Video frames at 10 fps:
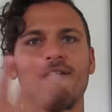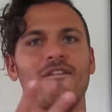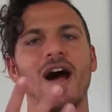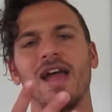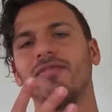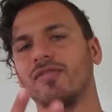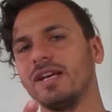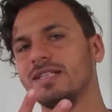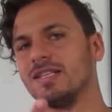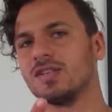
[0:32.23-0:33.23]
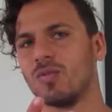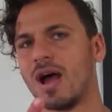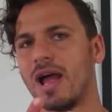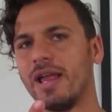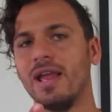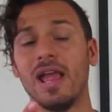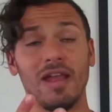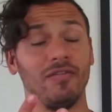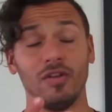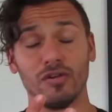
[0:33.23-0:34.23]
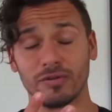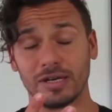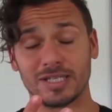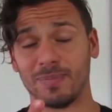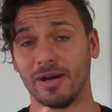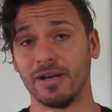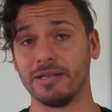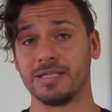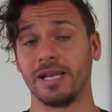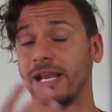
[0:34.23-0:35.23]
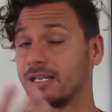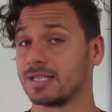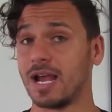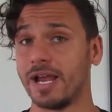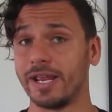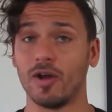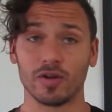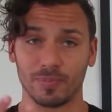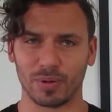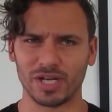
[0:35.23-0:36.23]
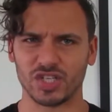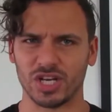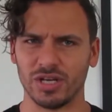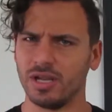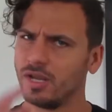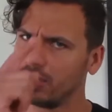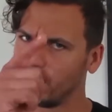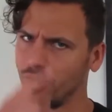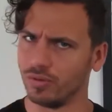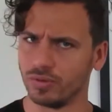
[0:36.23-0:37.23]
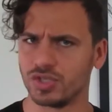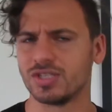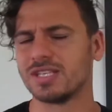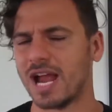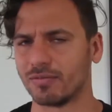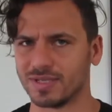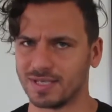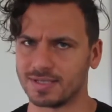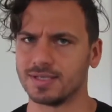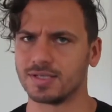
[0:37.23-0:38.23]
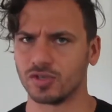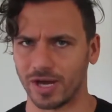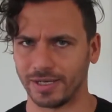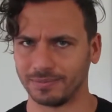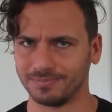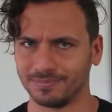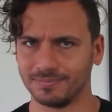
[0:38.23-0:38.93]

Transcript: five reasons why, if you're experiencing anxiety or depression, you should start resistance training.